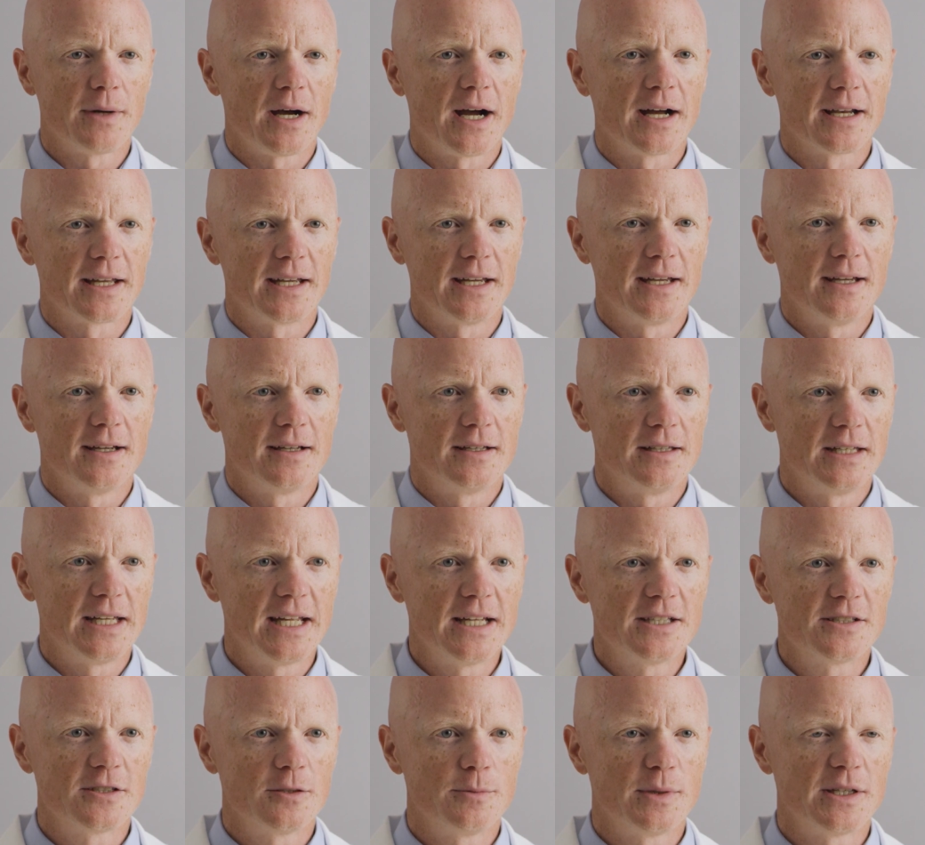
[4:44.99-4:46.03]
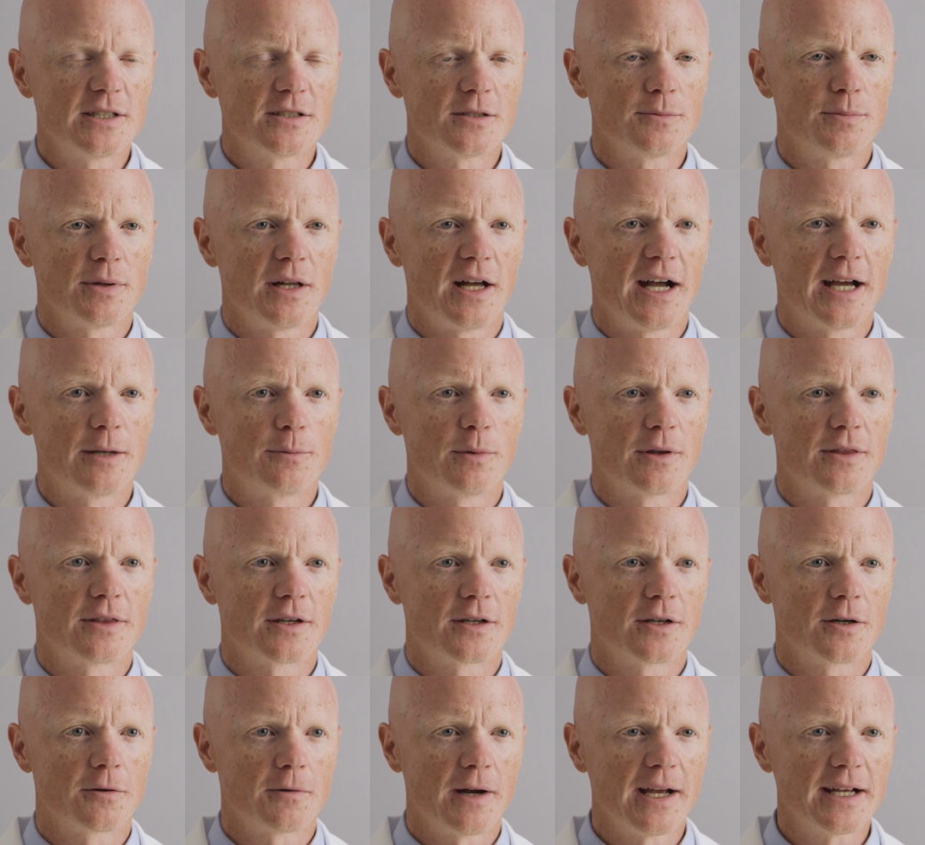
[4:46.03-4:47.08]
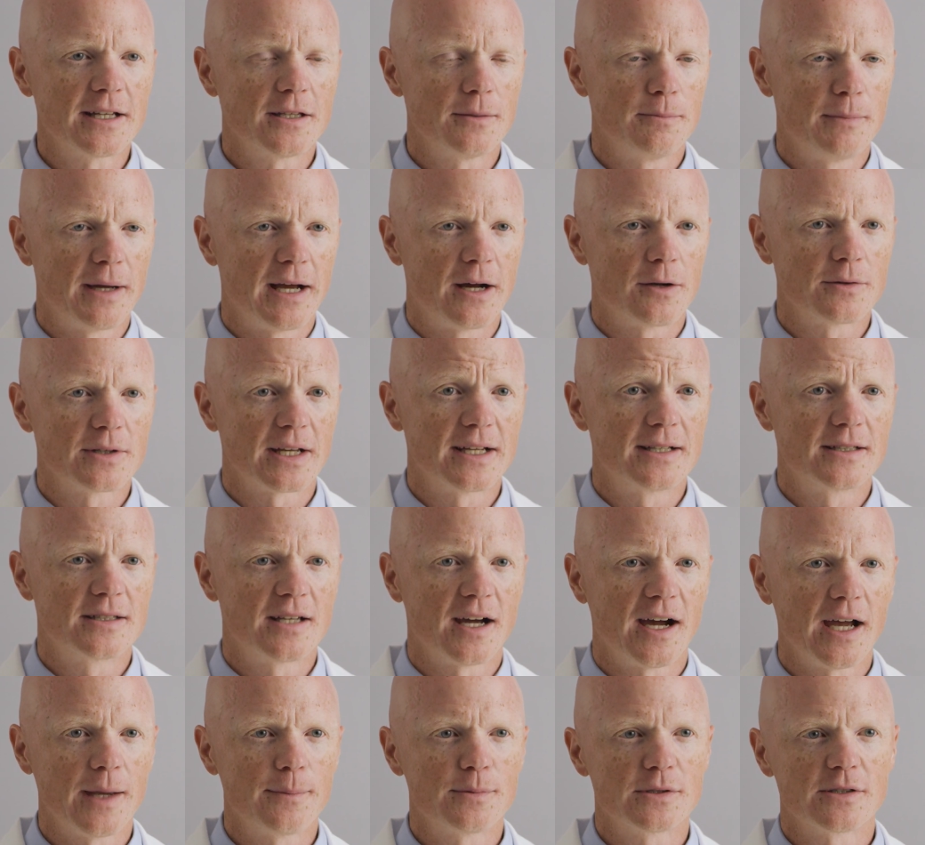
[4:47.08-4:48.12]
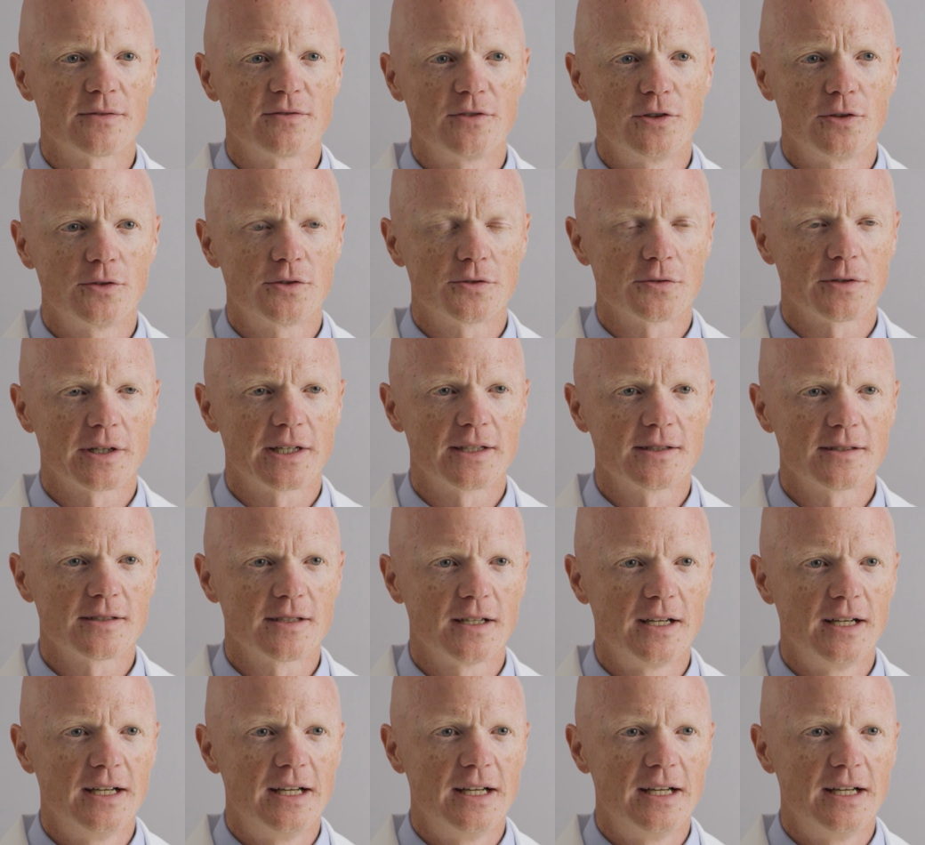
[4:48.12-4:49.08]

body needs to be supplied with the correct amount and types of nutrients.